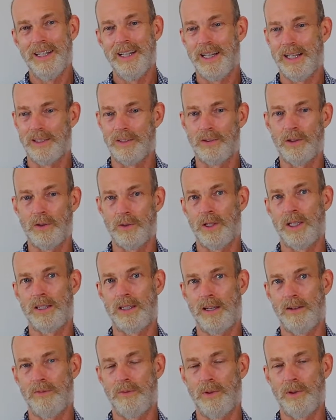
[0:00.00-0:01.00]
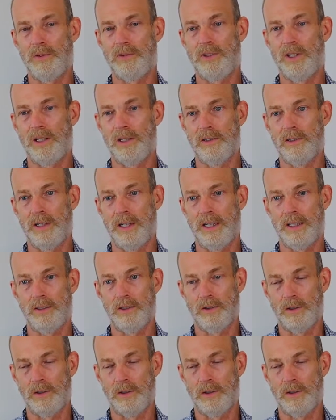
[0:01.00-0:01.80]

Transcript: And don't let that voice get in your head.